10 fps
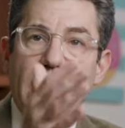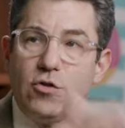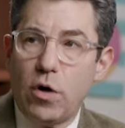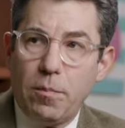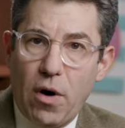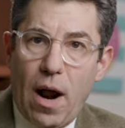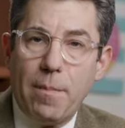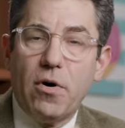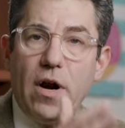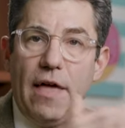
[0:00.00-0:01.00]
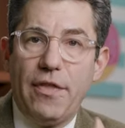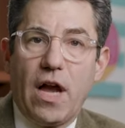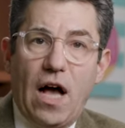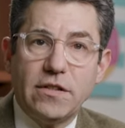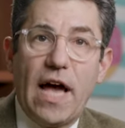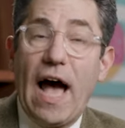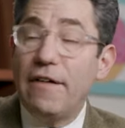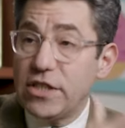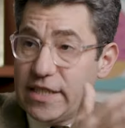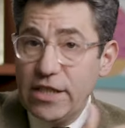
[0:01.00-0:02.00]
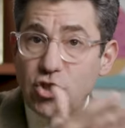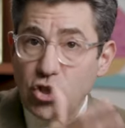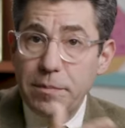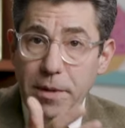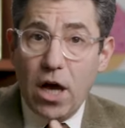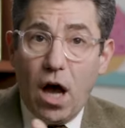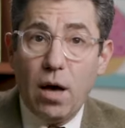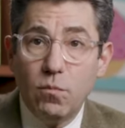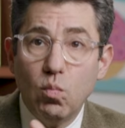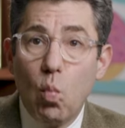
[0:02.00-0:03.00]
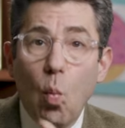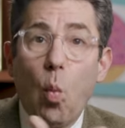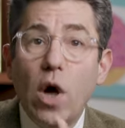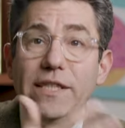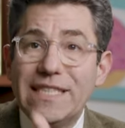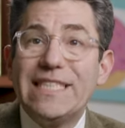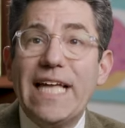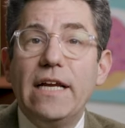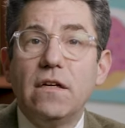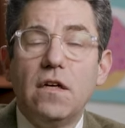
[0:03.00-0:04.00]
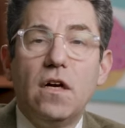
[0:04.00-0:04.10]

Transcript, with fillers: Israel proper, and the Gaza have essentially become one state